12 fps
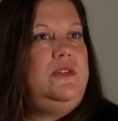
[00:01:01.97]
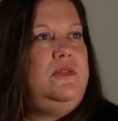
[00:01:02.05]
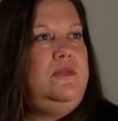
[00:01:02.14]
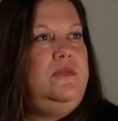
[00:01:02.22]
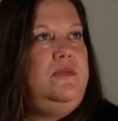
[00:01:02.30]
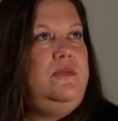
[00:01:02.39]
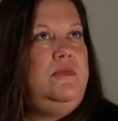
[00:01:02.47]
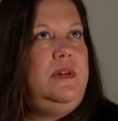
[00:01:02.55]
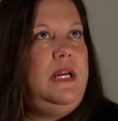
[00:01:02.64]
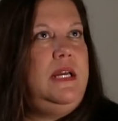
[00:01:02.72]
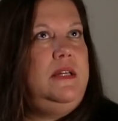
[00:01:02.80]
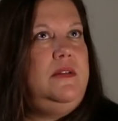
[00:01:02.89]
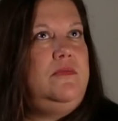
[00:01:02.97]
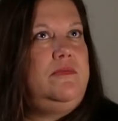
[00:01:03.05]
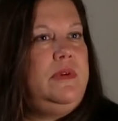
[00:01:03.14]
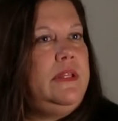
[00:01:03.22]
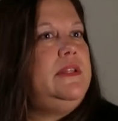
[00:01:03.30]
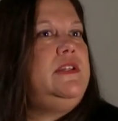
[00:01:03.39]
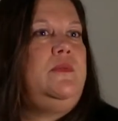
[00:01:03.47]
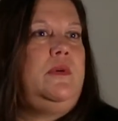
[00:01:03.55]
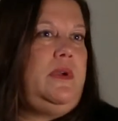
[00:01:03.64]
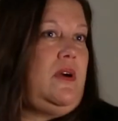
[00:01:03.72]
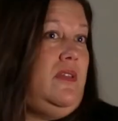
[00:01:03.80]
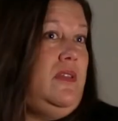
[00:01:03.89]
to really do
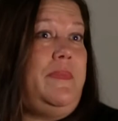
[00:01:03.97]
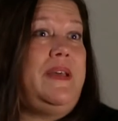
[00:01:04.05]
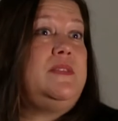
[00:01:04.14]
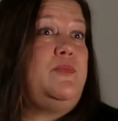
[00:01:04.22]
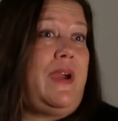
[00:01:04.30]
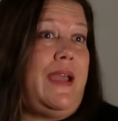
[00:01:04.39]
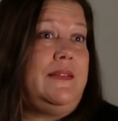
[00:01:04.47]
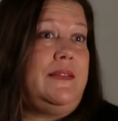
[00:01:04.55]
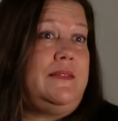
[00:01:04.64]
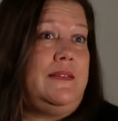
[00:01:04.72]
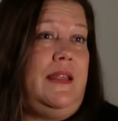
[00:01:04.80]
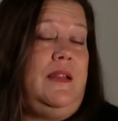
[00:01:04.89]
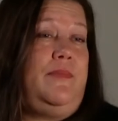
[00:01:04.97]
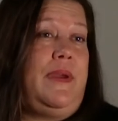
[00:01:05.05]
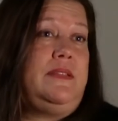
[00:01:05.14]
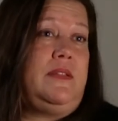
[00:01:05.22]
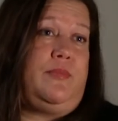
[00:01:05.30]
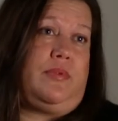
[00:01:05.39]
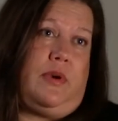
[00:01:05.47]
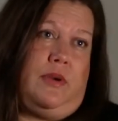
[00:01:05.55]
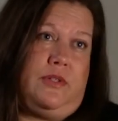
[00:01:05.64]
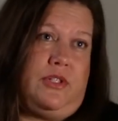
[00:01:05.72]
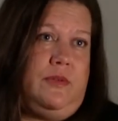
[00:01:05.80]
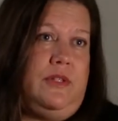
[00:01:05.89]
what we the best practice and a best
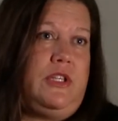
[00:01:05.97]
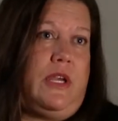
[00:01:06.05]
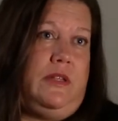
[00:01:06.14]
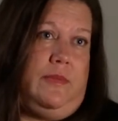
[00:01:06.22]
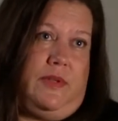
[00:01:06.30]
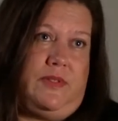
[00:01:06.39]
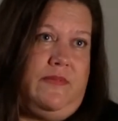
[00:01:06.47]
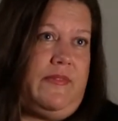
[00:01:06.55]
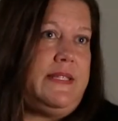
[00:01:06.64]
approach to a child abuse